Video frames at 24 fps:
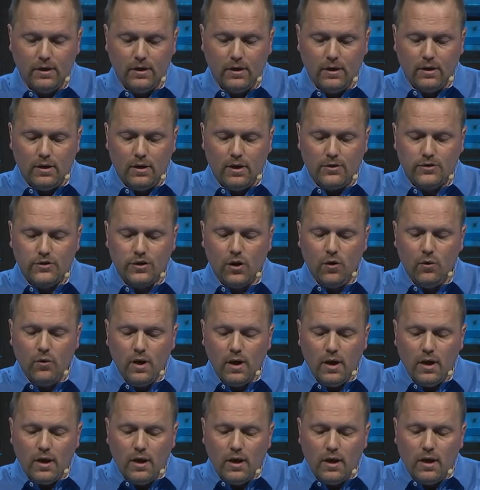And so,
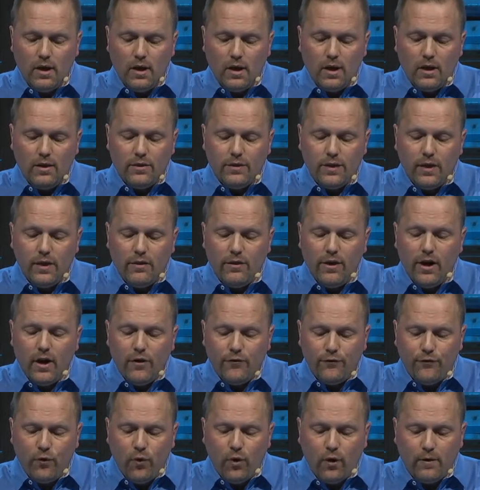
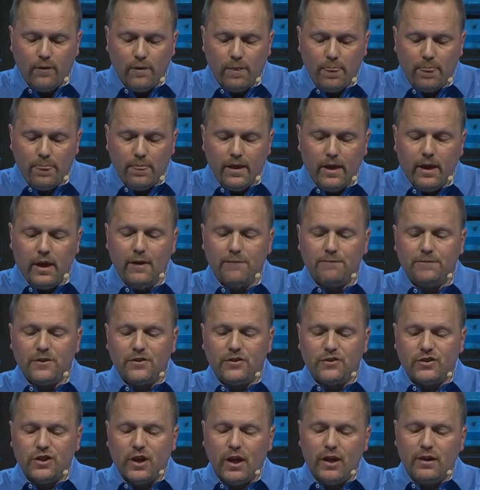therefore, if the
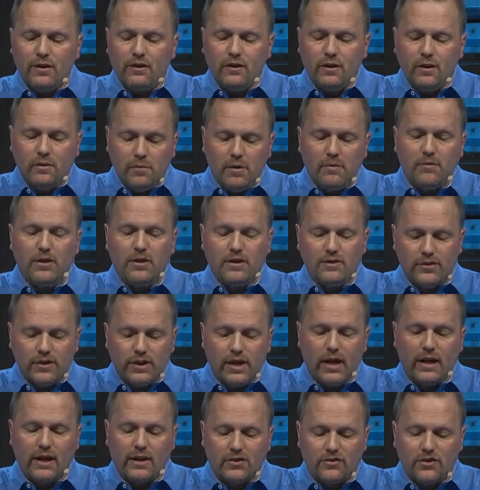son, let me read this
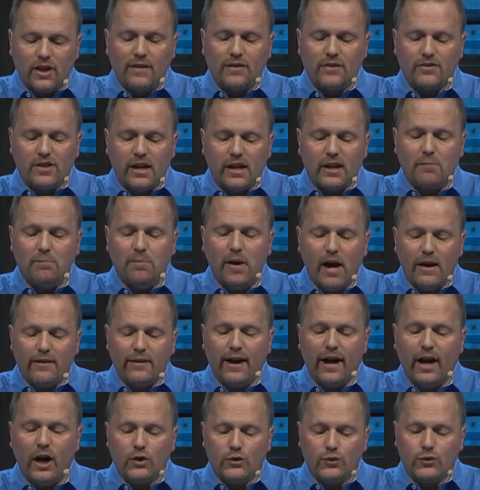again, a slave does not abide in the
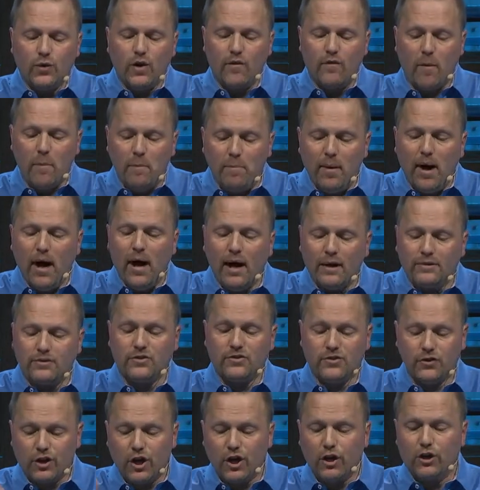house forever. But,
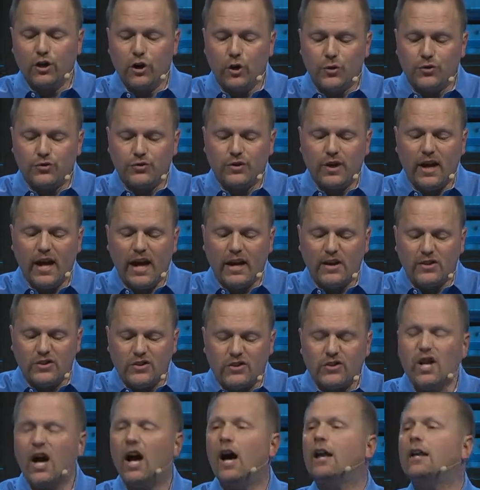this is good news, a
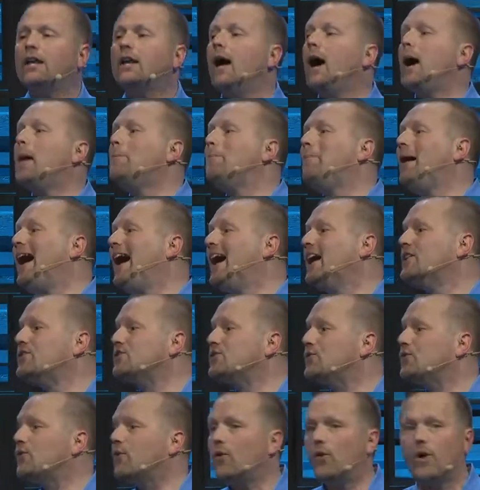son abides
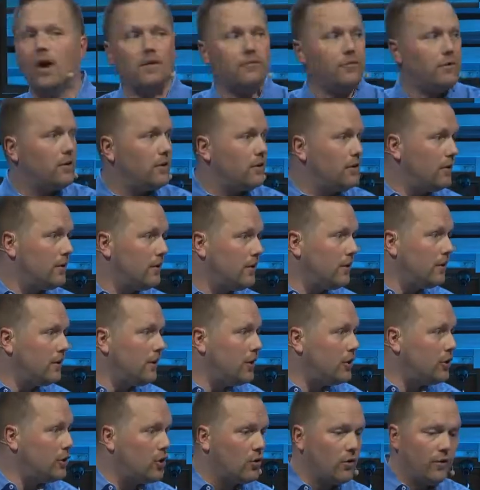forever,
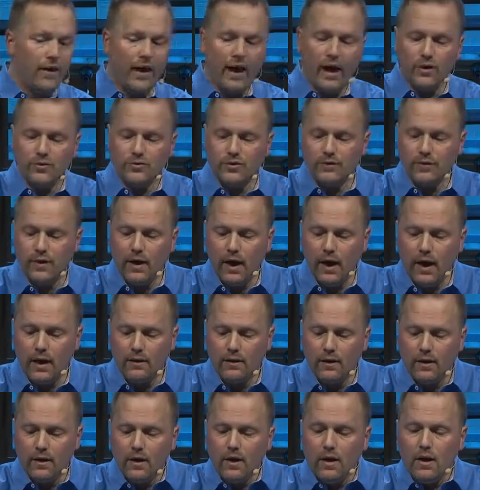and you're in the house of God.
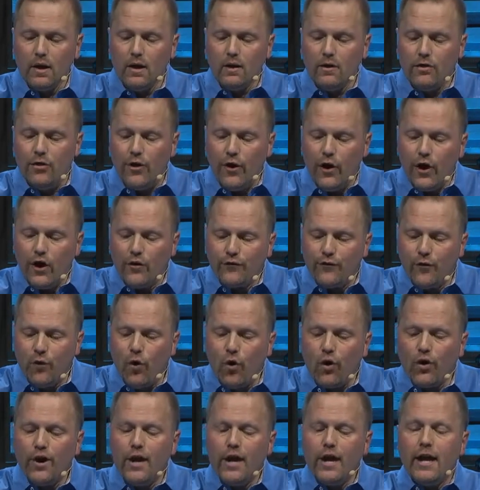
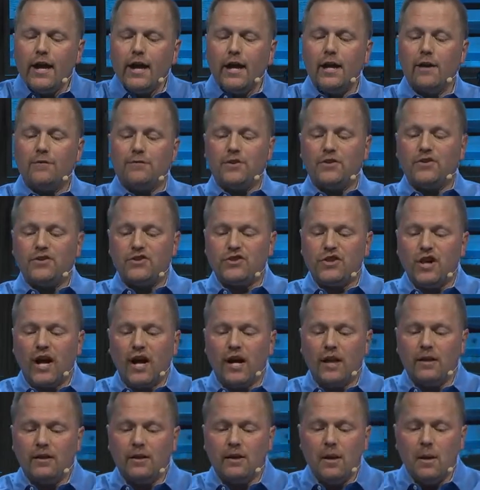Therefore, if the
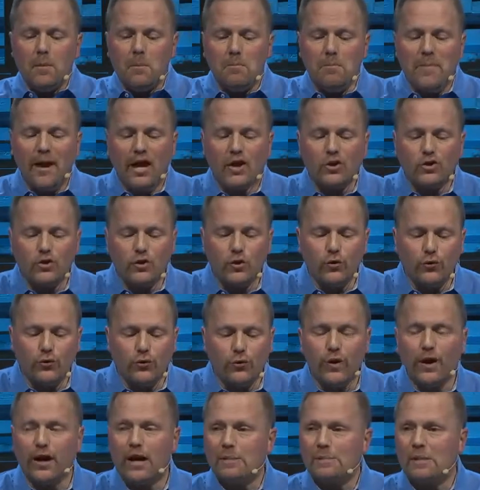son makes you
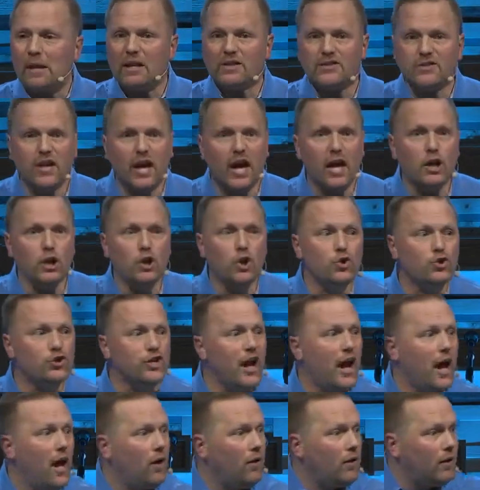free, come on, let's say it, you
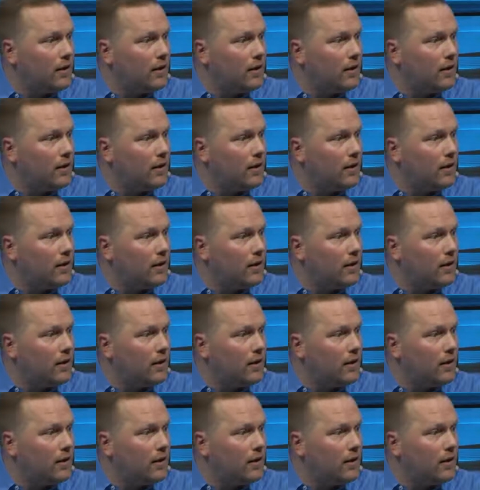shall?